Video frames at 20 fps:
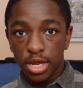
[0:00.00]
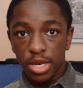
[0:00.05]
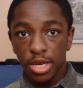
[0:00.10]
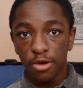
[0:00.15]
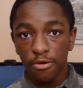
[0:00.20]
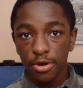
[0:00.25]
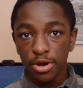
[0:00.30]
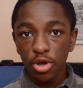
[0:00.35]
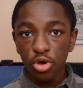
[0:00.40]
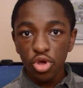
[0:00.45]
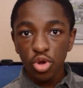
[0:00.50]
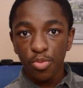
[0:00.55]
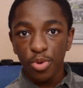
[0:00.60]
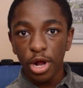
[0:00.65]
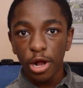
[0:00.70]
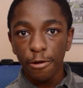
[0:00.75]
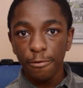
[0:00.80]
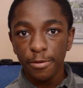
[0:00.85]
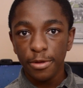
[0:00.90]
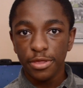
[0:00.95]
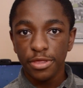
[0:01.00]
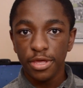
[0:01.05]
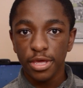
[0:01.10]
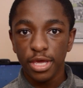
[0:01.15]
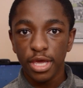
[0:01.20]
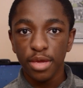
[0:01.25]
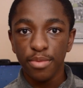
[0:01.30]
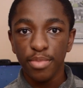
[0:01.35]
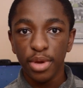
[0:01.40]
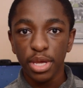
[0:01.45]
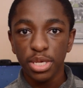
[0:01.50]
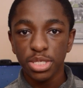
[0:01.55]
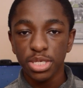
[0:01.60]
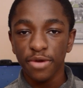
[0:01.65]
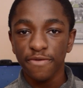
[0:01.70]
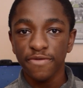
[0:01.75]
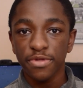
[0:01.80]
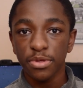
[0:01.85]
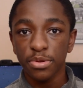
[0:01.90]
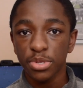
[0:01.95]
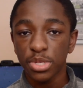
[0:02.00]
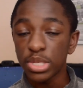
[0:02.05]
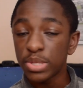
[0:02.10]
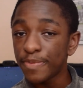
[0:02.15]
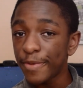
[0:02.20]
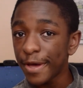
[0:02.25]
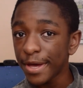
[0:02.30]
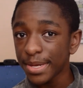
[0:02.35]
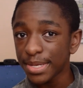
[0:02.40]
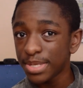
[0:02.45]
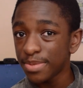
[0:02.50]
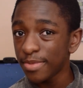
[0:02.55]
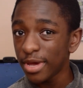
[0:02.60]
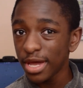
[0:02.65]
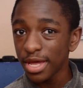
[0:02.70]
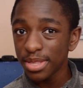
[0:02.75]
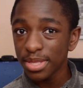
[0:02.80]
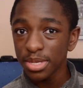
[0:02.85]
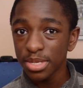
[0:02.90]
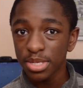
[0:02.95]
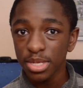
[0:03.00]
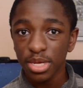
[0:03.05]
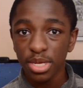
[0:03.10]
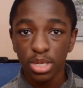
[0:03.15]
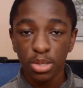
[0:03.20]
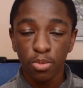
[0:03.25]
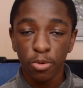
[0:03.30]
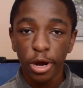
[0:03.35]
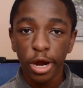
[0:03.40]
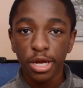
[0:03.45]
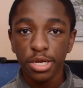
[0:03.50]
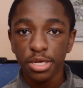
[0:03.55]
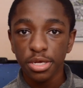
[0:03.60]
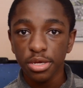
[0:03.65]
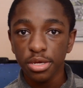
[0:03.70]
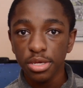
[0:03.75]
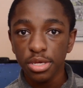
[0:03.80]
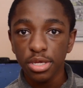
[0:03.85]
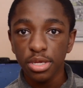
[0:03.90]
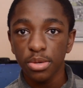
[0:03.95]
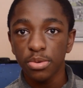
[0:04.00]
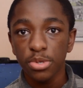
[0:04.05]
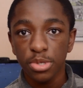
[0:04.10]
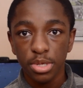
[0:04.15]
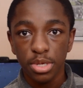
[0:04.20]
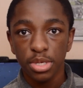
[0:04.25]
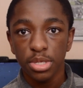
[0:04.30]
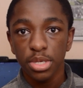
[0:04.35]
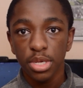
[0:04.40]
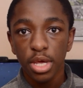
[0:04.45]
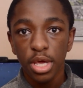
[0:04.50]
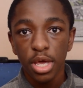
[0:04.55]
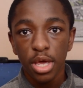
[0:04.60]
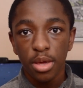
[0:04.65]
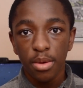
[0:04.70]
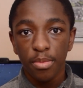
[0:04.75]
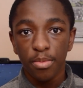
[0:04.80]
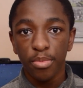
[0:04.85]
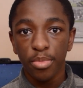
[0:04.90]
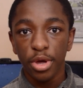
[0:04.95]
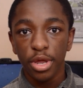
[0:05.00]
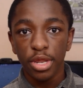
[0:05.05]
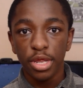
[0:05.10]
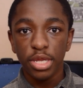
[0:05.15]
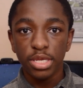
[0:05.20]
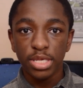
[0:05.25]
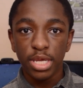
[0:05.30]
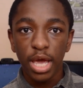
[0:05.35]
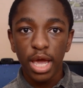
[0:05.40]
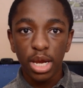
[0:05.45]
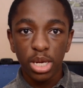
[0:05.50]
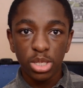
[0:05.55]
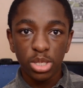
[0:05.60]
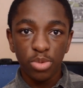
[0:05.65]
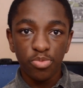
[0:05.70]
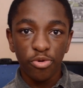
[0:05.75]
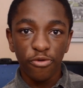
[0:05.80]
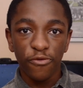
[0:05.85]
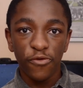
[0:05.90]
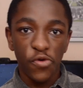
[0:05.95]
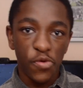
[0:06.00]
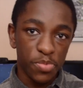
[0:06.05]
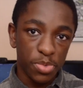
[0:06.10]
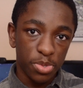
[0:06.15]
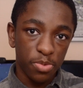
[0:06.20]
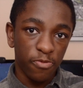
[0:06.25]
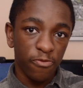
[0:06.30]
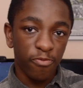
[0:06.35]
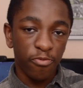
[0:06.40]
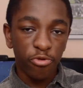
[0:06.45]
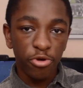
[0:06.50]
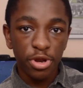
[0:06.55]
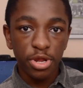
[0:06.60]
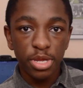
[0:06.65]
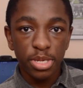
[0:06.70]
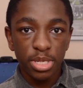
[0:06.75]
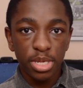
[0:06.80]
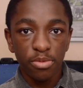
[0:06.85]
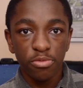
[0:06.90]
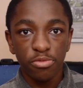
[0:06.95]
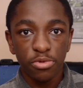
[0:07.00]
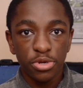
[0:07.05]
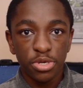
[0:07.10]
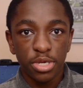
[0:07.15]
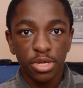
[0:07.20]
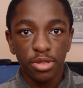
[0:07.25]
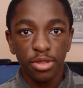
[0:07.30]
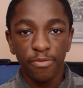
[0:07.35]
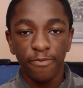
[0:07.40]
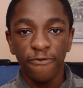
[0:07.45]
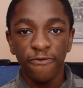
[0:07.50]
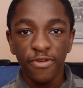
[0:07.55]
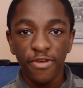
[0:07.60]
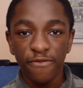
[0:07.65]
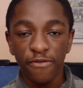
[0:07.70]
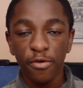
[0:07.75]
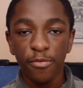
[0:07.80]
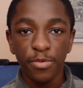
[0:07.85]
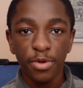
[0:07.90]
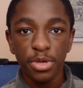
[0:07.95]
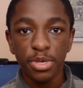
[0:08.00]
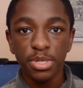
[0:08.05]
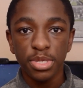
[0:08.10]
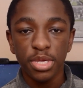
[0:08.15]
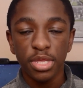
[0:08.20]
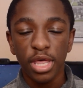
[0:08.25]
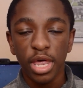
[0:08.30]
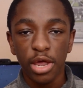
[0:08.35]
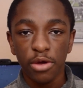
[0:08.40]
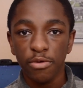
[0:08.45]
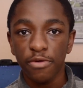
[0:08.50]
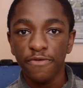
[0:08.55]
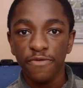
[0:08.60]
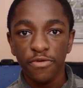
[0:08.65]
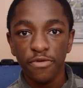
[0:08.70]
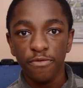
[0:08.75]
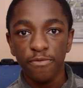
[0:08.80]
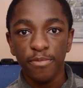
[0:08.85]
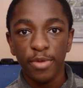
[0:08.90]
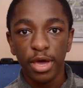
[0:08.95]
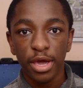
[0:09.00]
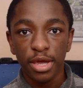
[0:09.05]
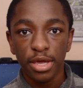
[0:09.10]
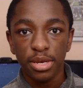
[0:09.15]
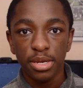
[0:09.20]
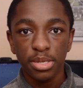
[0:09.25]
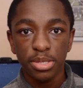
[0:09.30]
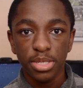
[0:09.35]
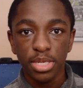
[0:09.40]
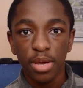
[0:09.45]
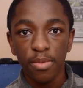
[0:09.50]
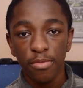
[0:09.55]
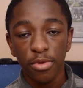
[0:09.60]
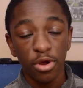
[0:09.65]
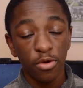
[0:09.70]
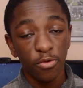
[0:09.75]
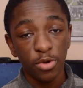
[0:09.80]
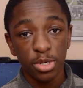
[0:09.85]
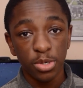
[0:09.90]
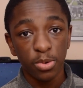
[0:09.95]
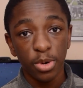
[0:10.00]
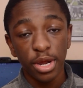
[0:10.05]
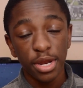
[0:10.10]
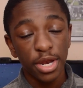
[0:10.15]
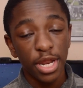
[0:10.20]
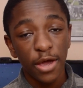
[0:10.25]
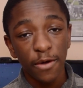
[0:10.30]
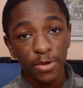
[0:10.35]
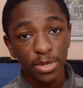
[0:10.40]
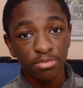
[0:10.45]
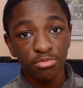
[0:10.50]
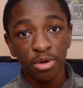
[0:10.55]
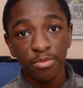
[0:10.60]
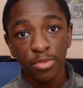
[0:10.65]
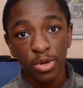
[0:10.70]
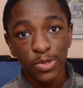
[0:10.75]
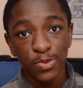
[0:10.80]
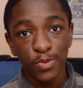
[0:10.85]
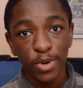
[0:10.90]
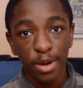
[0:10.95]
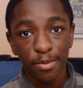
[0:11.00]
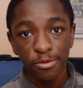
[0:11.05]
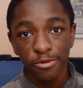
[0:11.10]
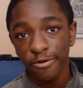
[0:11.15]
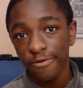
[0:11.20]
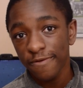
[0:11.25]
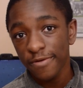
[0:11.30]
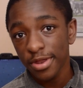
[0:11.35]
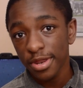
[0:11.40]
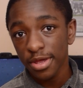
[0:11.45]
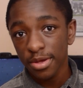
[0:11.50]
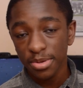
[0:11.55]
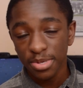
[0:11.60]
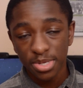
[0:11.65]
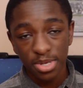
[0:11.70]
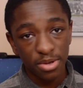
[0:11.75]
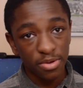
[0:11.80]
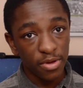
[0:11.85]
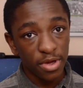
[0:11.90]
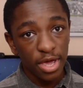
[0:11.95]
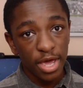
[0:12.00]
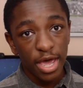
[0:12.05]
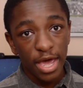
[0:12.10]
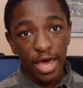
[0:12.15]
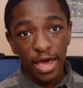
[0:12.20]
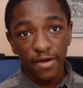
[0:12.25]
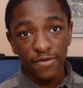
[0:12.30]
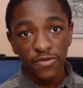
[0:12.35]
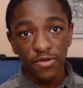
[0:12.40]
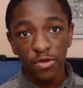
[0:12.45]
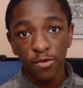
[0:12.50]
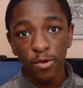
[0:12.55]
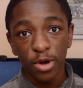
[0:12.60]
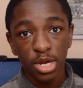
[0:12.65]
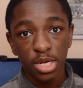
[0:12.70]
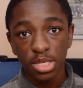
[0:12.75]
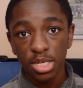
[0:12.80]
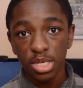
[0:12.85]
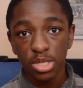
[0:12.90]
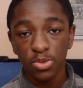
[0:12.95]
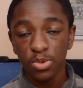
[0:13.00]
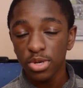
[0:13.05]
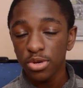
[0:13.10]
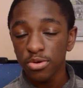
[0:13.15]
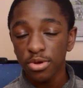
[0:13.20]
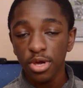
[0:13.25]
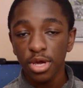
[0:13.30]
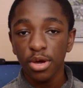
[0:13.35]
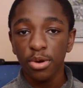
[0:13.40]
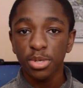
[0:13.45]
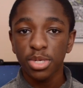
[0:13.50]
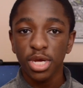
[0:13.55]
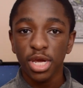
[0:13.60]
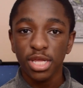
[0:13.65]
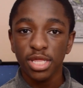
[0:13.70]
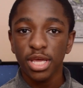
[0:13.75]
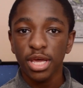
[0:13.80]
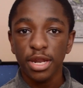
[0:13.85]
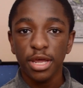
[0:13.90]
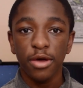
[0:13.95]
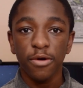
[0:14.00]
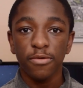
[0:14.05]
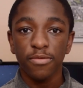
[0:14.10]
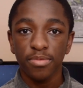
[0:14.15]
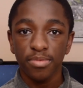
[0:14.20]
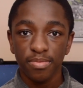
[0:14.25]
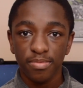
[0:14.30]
Now I know you're probably thinking based off of those specs, man, this thing is practically useless. But it actually performs pretty similar to the Vivo PC that I reviewed back in December, which right now is my most popular video, so after you watch this one you can go check that out.